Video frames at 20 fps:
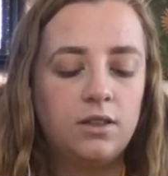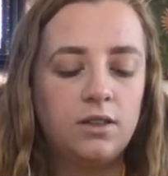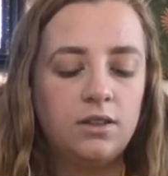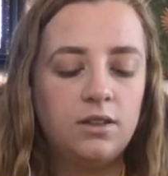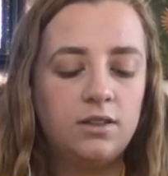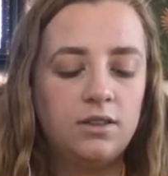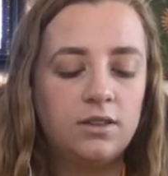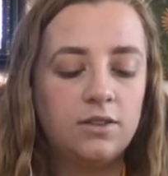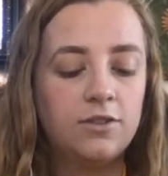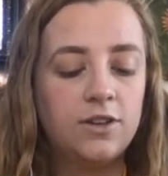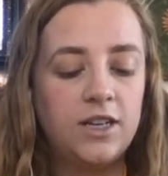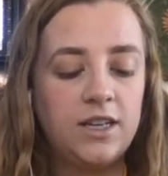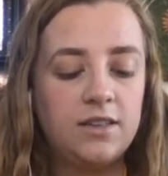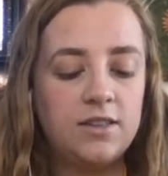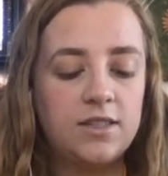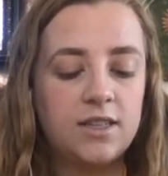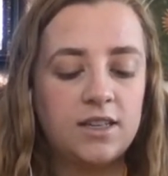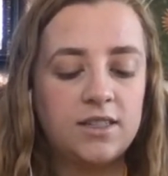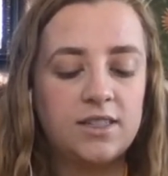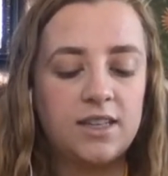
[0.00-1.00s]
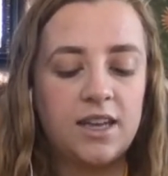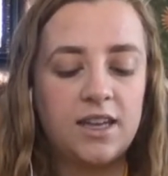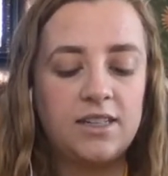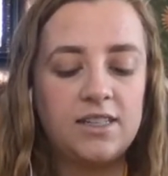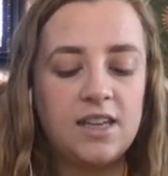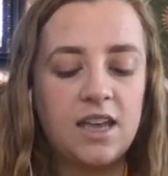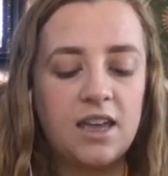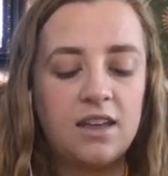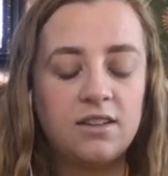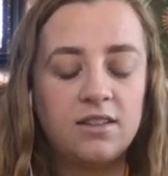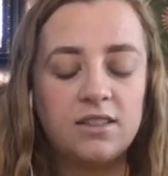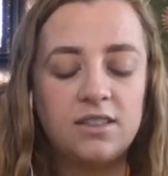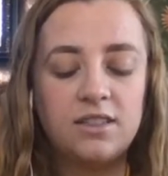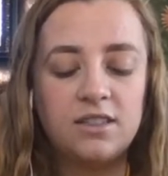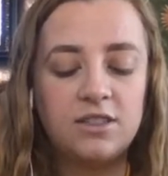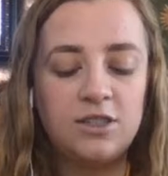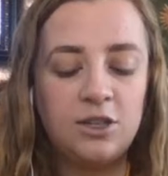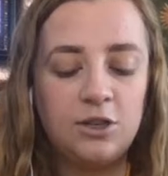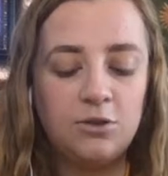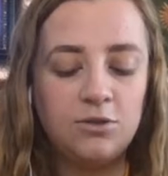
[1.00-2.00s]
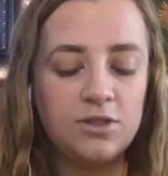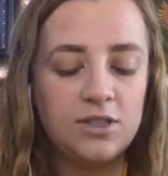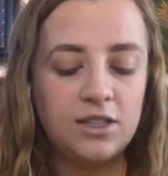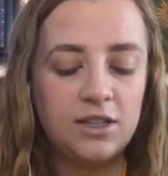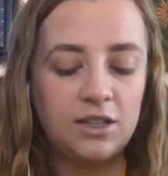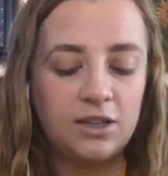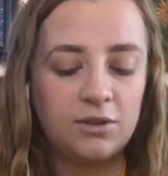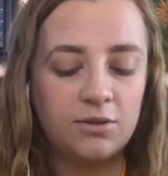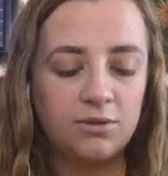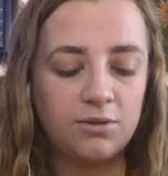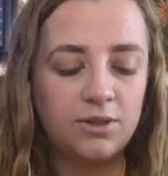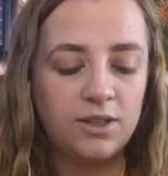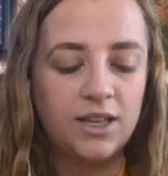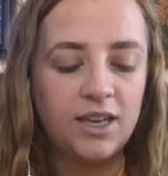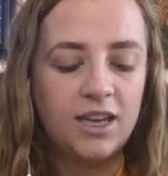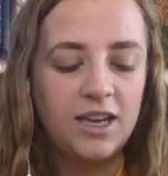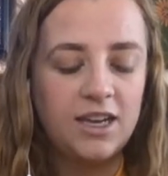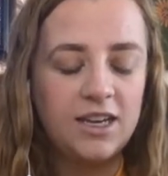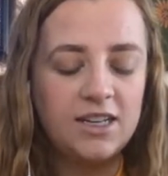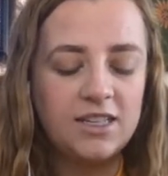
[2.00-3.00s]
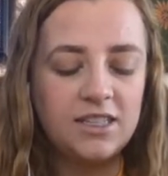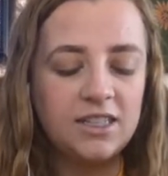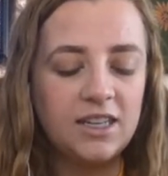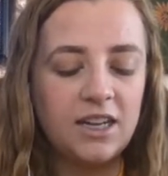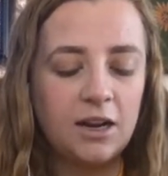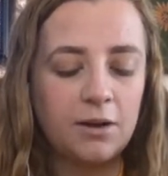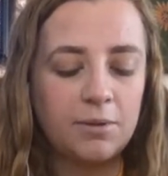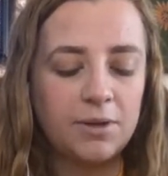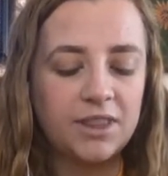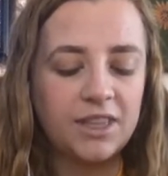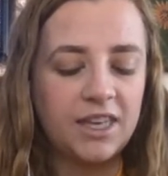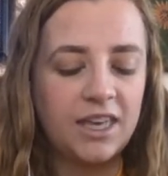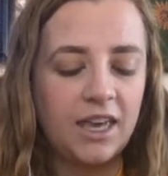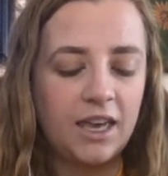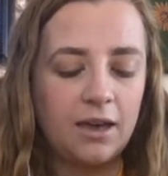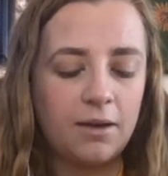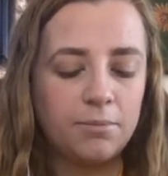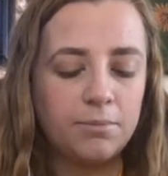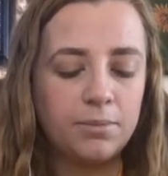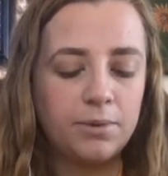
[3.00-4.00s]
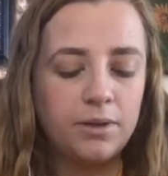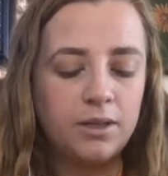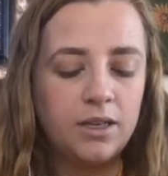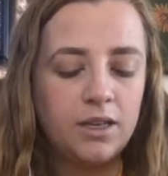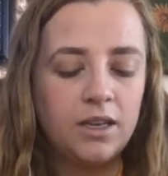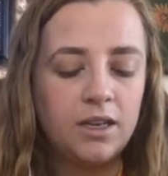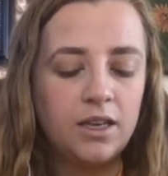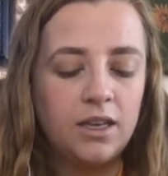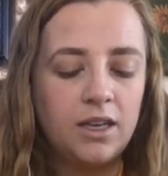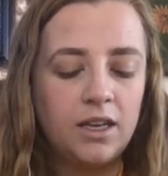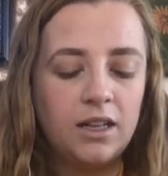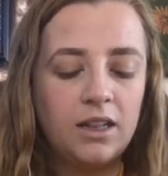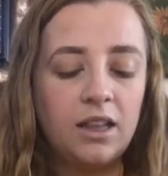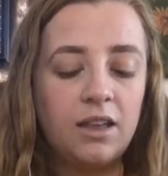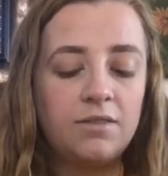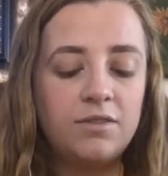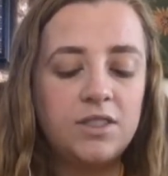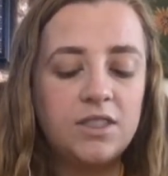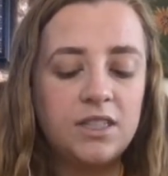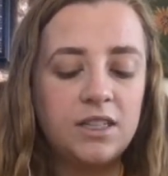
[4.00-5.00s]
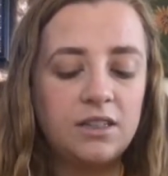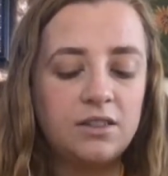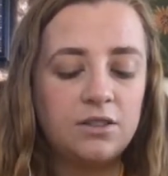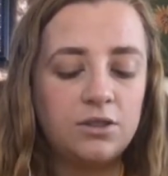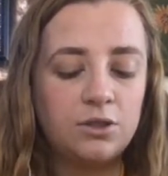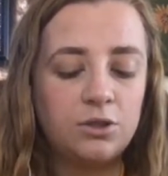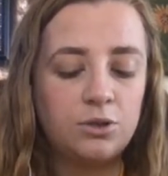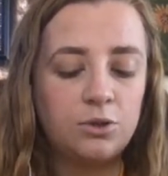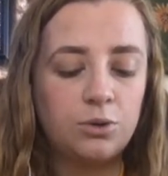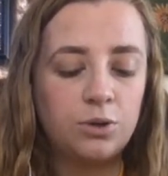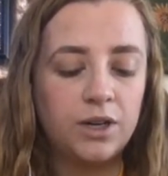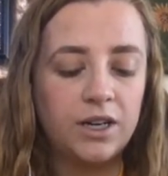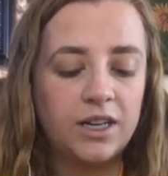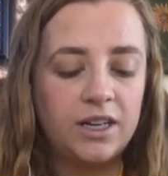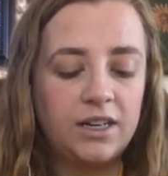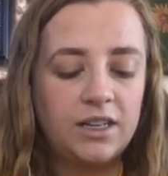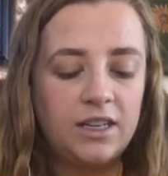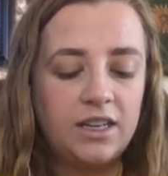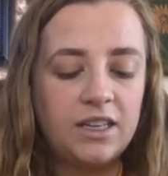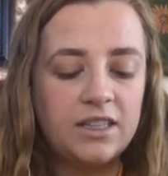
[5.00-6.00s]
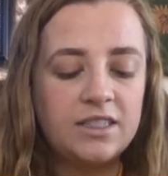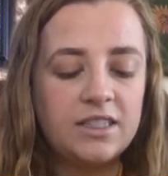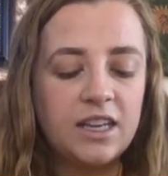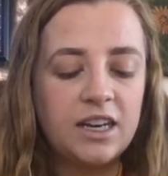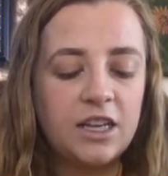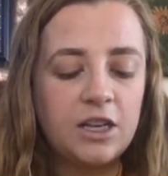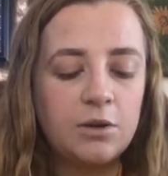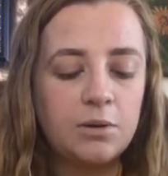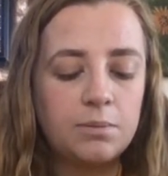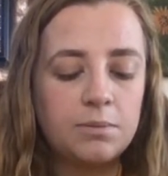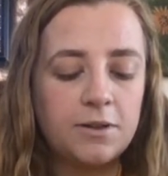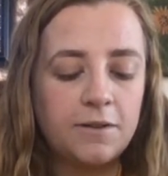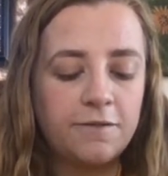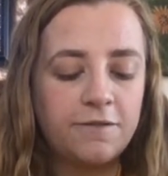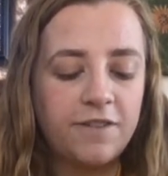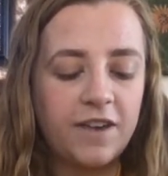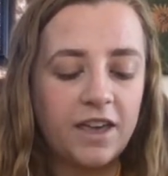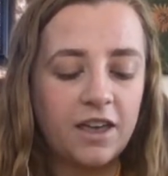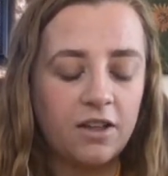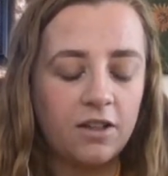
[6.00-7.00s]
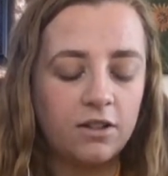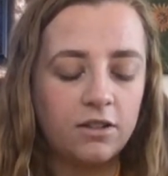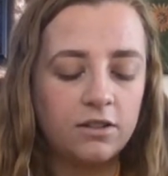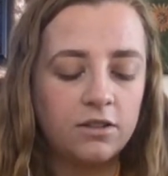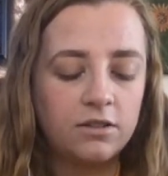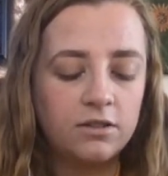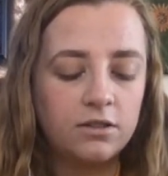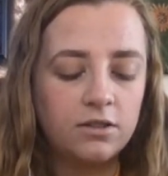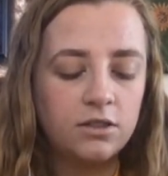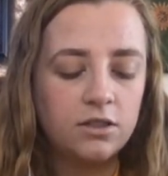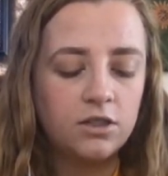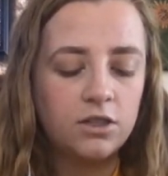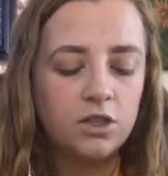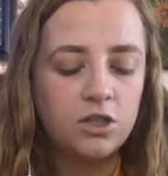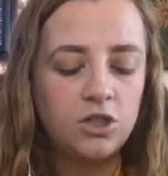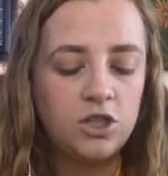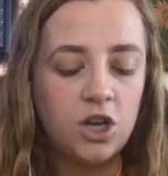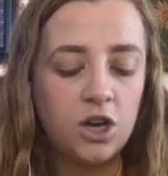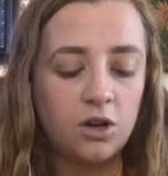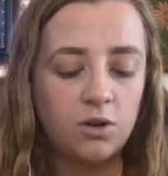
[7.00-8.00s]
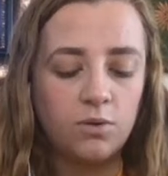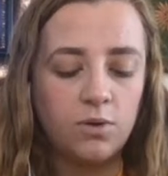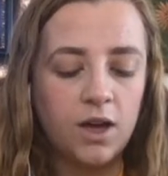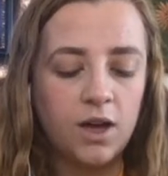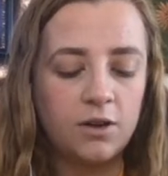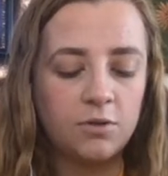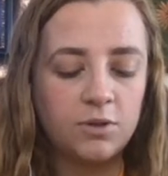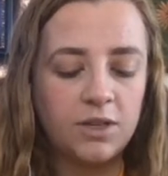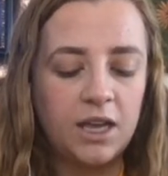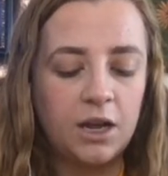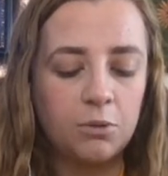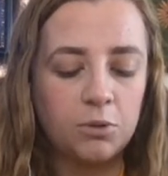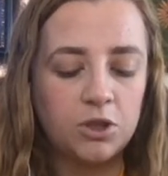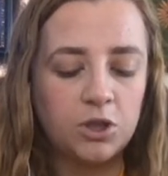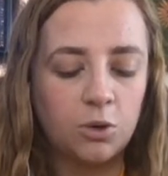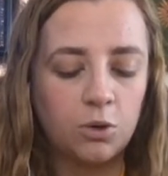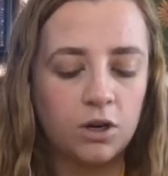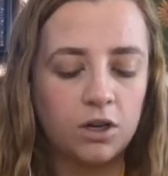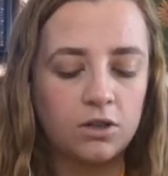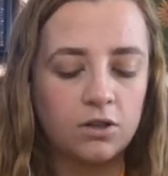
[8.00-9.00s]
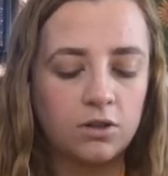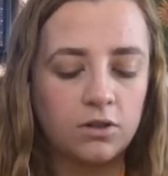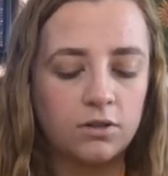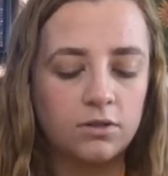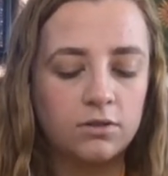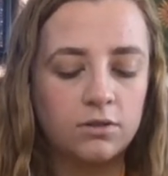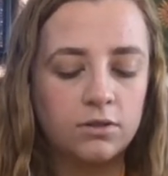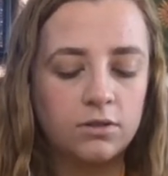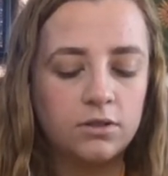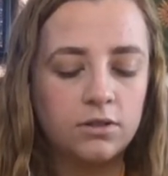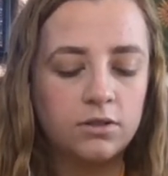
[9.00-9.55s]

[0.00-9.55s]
Clarice, I said, Tantalus is using you. He doesn't care about the camp. He'd love to see it destroyed. He's setting you up to fail. No, I don't care what the Oracle...